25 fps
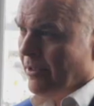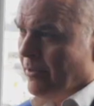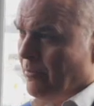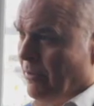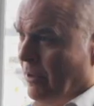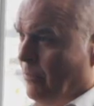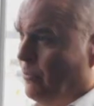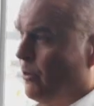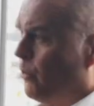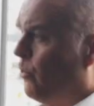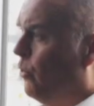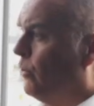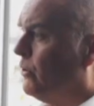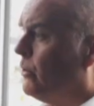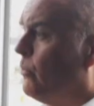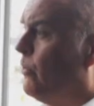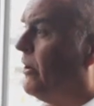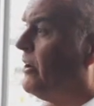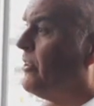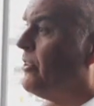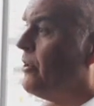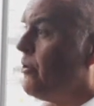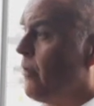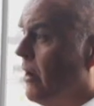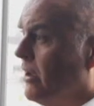People called it
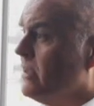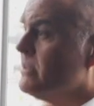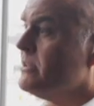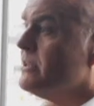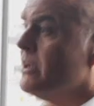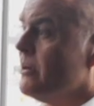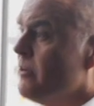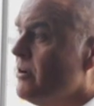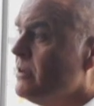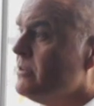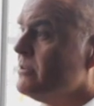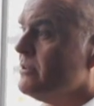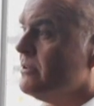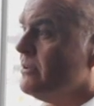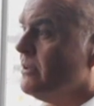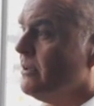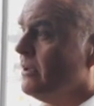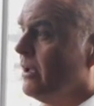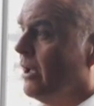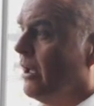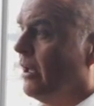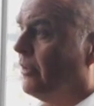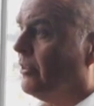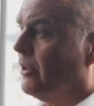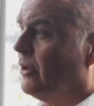one of the great series
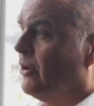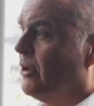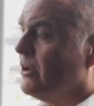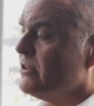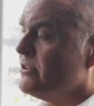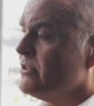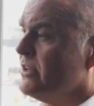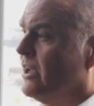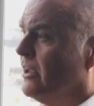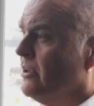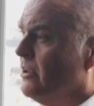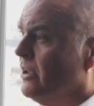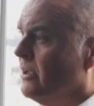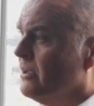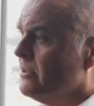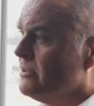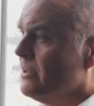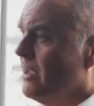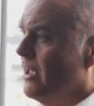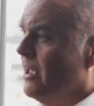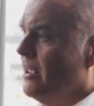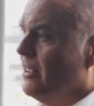in the last 10 years.